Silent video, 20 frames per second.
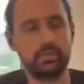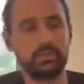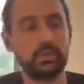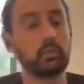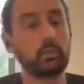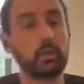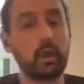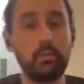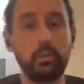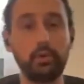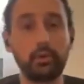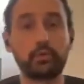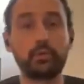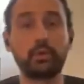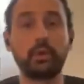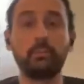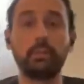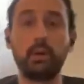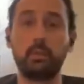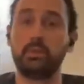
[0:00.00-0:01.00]
so that we're able to
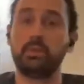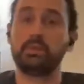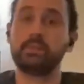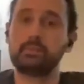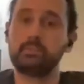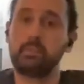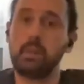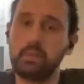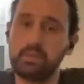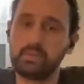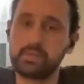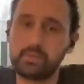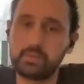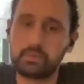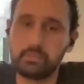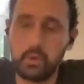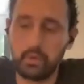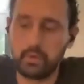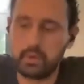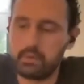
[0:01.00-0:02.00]
create bubbles
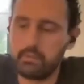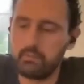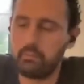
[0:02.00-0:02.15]
of smoke.